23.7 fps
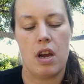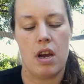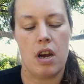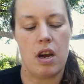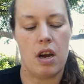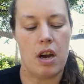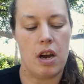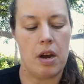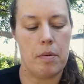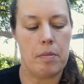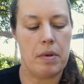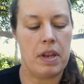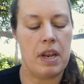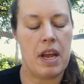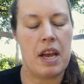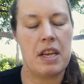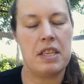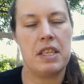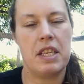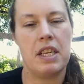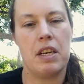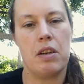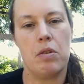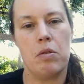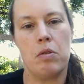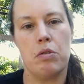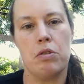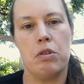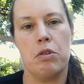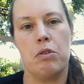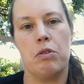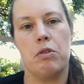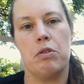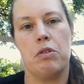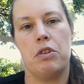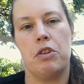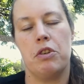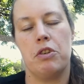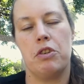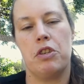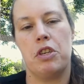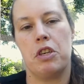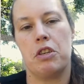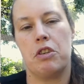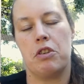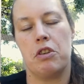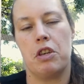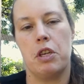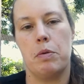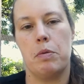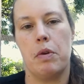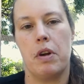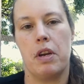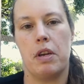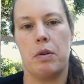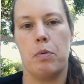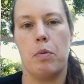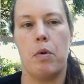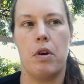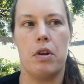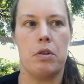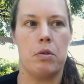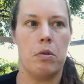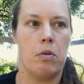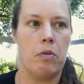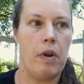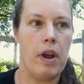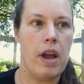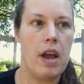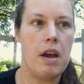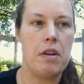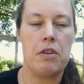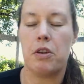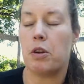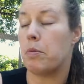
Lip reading: And as they get older, your chicks are going to want to wander around.